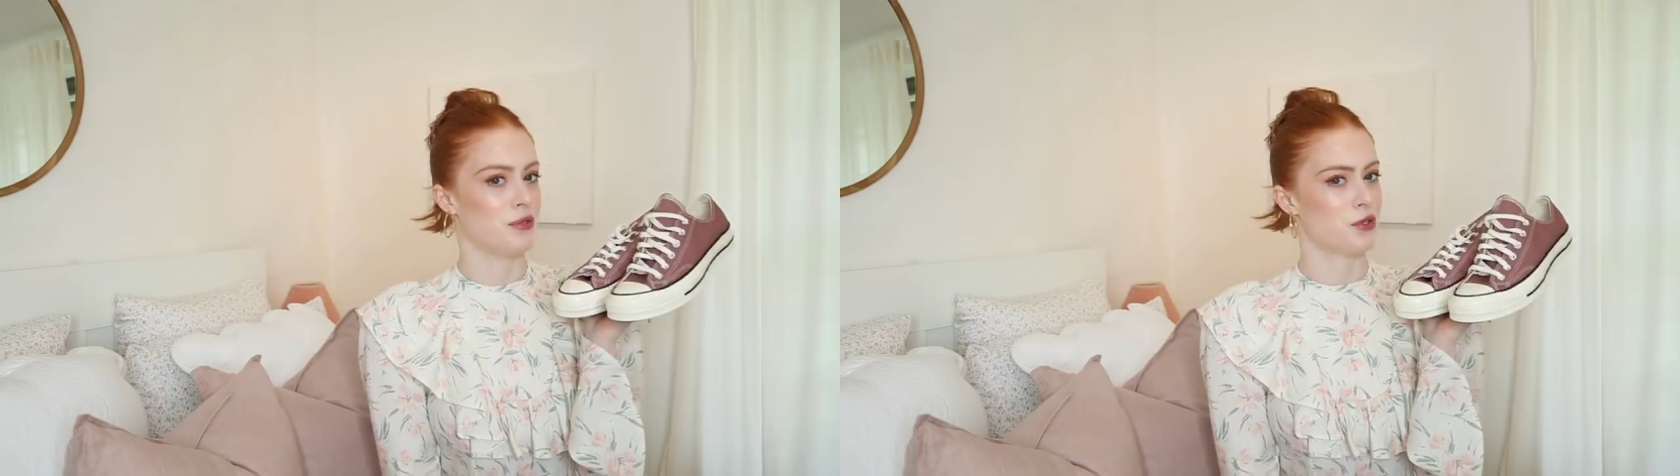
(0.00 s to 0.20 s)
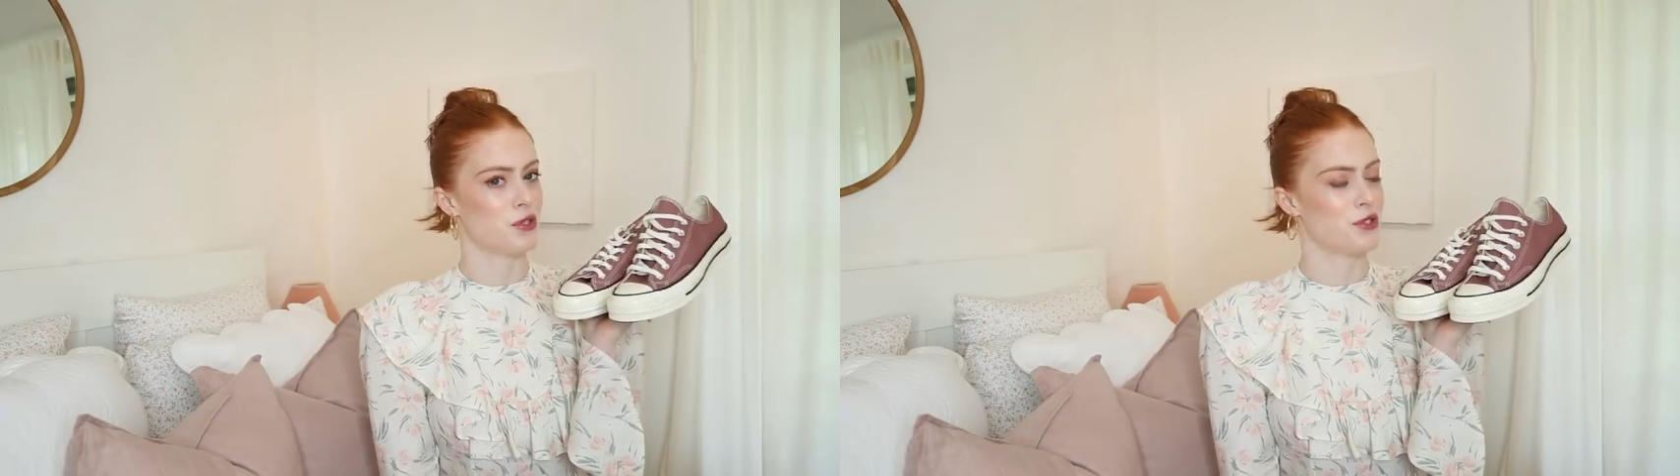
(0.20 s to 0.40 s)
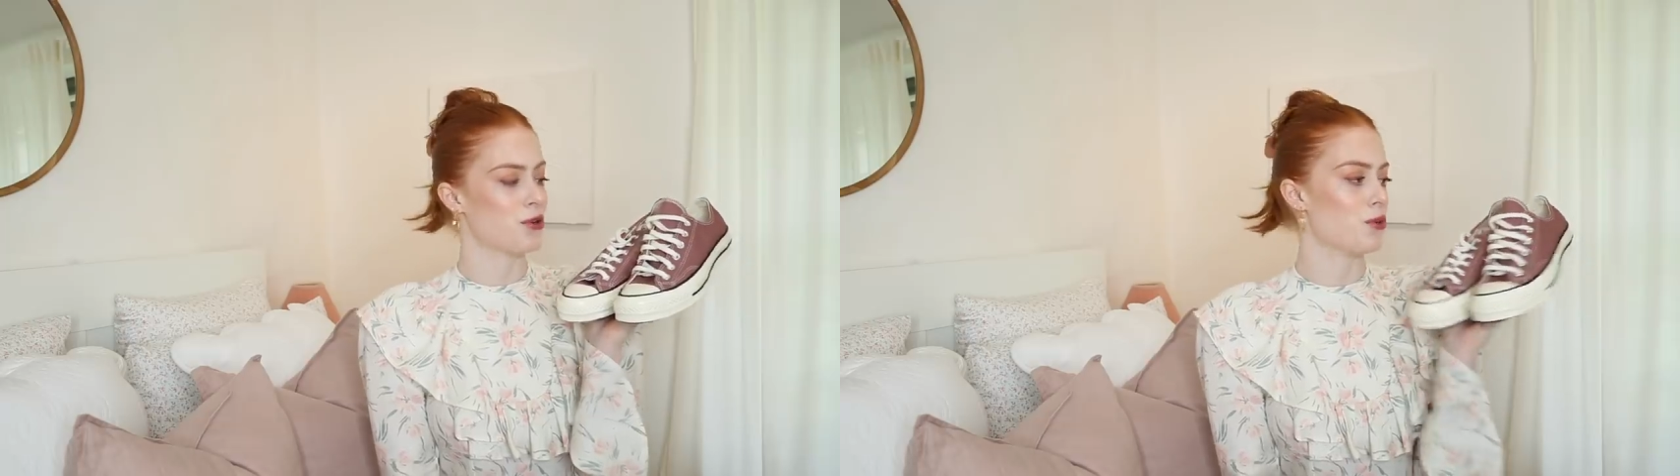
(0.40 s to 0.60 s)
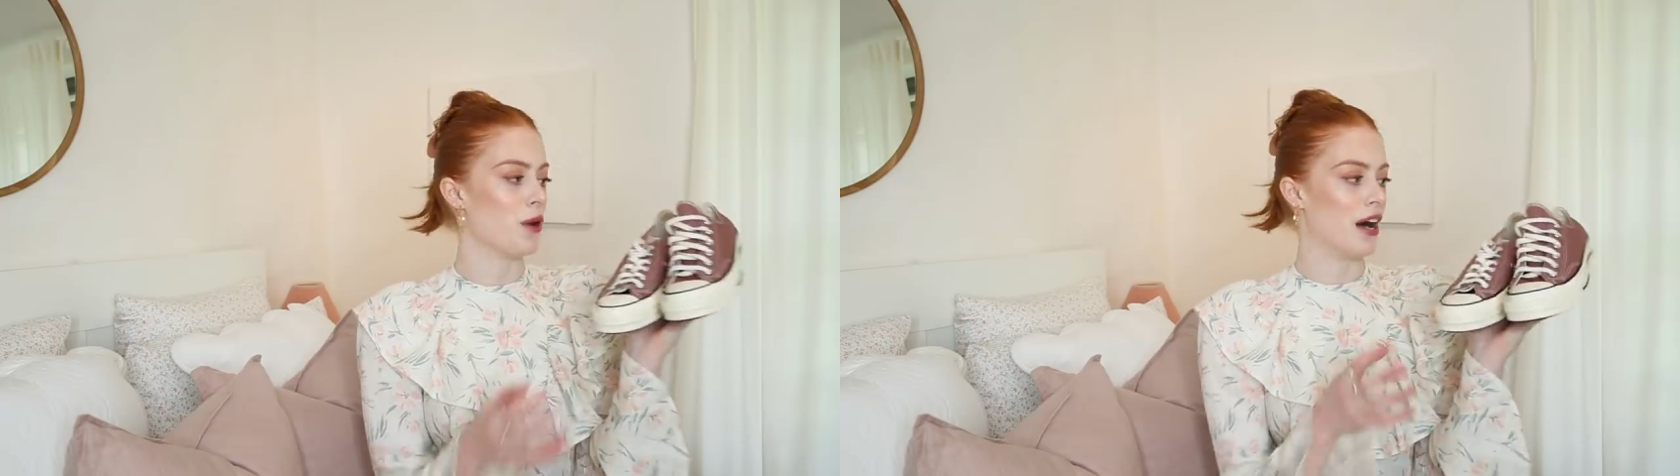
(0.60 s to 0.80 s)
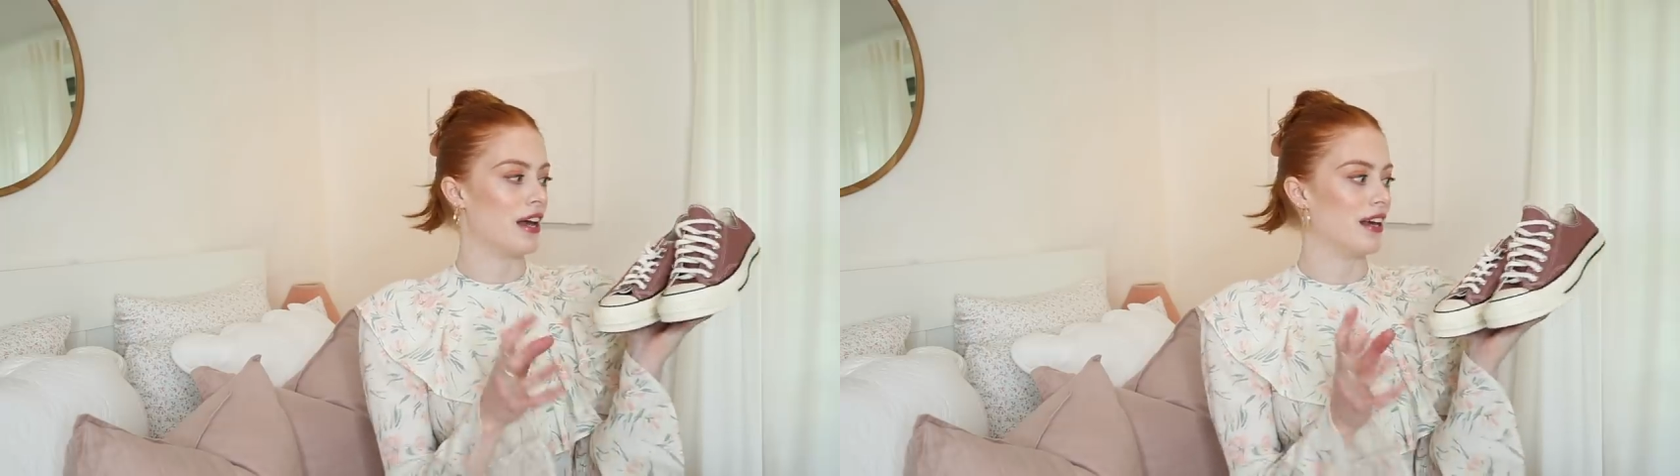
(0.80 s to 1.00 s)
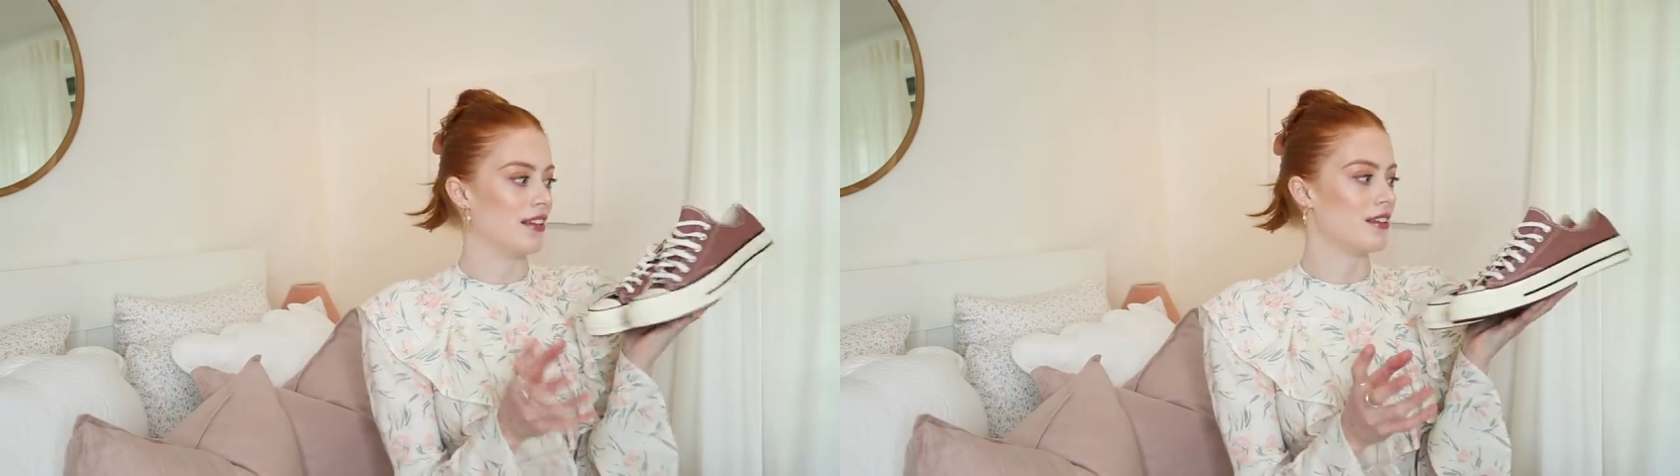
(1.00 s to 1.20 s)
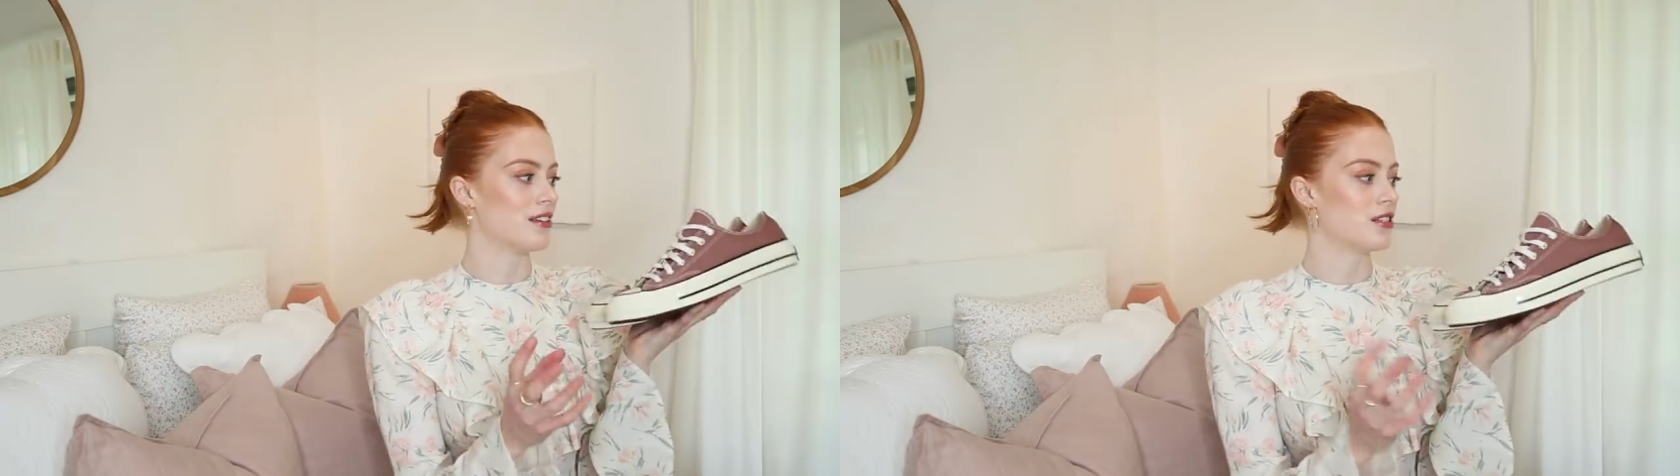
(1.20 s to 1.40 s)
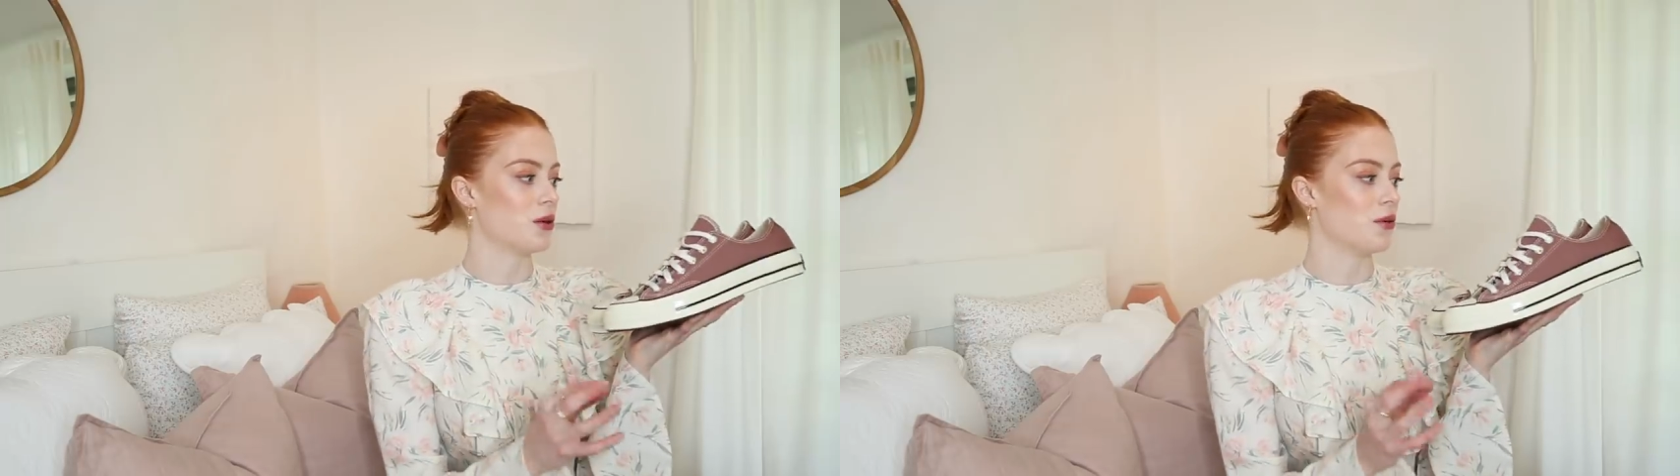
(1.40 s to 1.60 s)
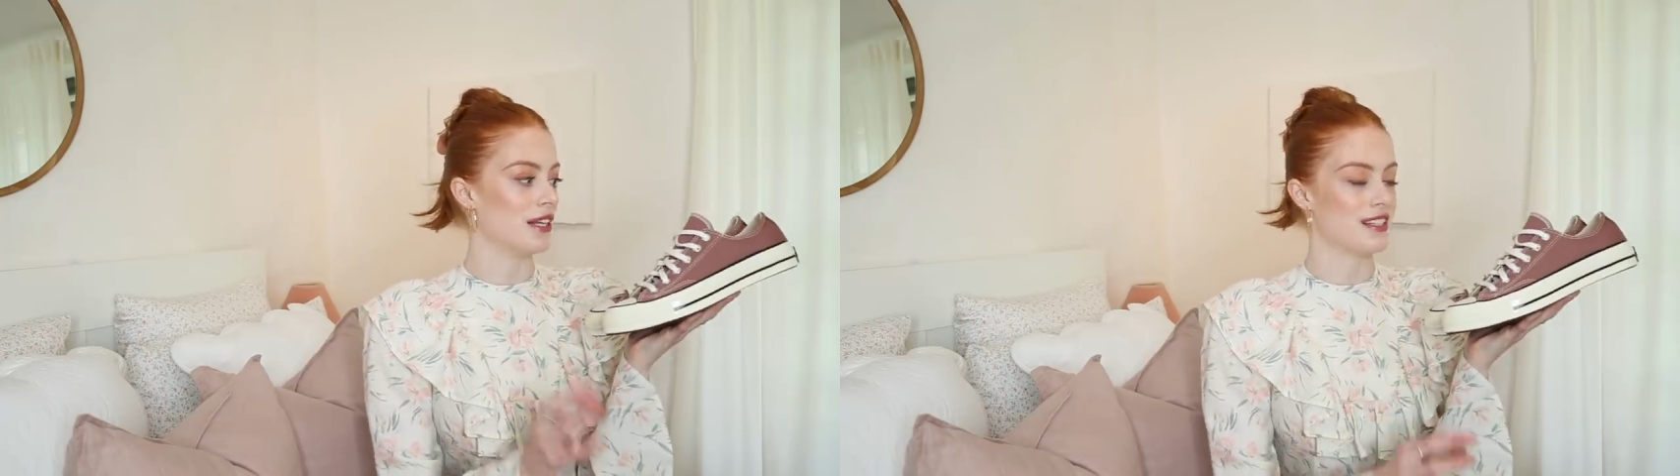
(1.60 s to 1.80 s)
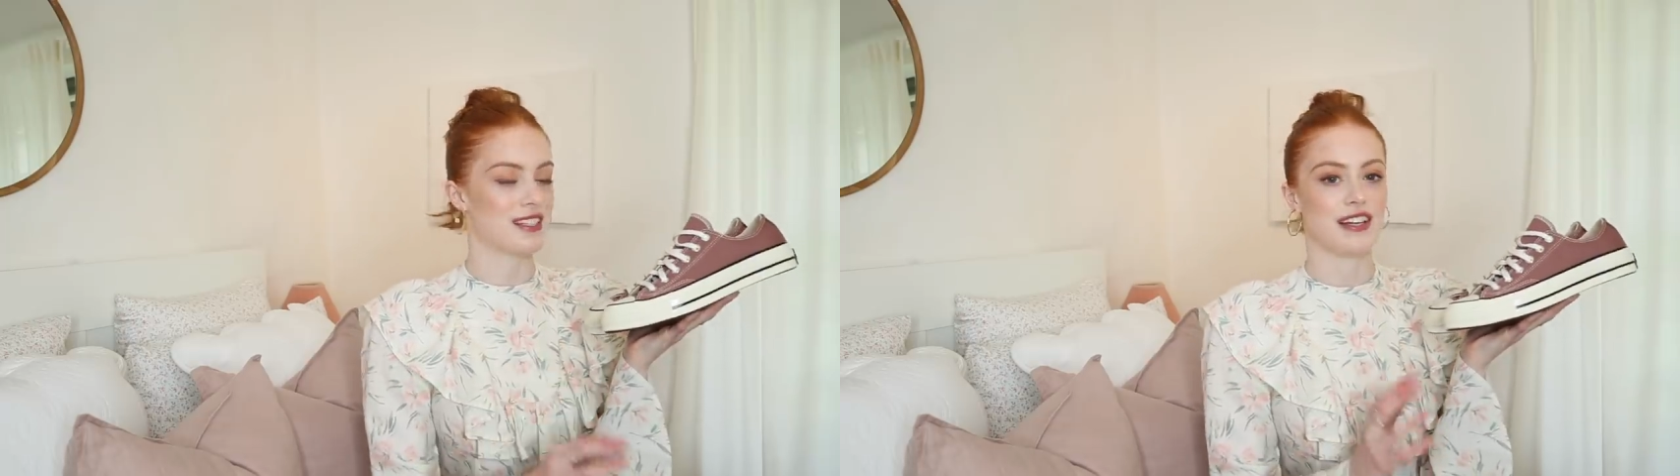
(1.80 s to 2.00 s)
not too sure why, like the sole
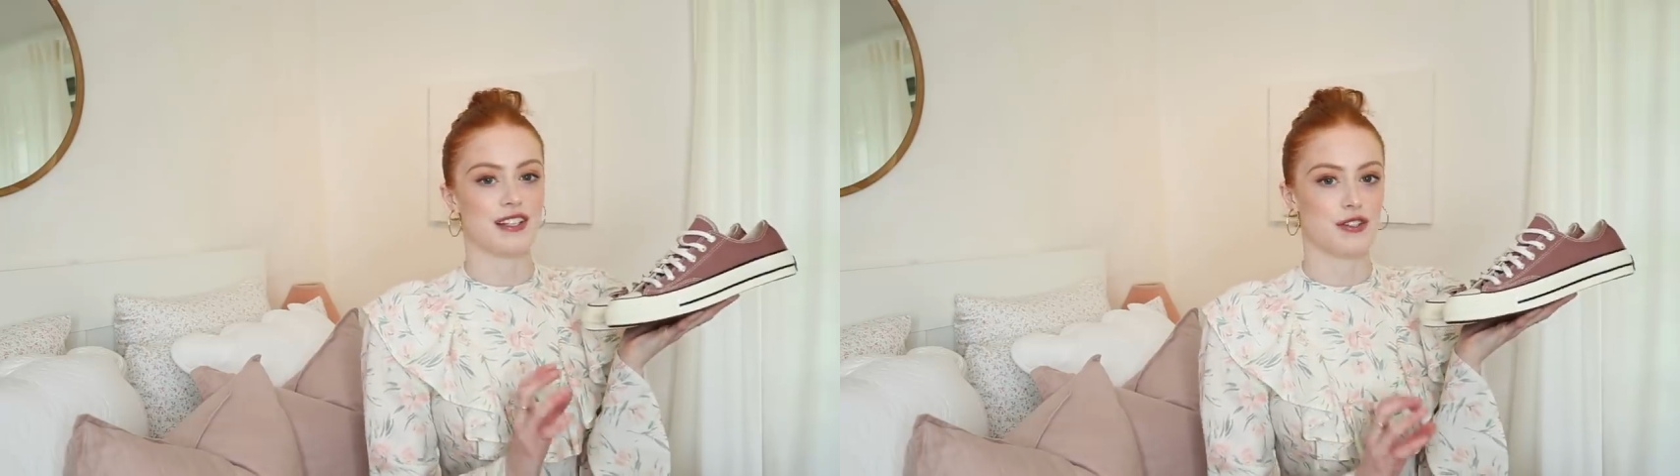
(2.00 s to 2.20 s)
inside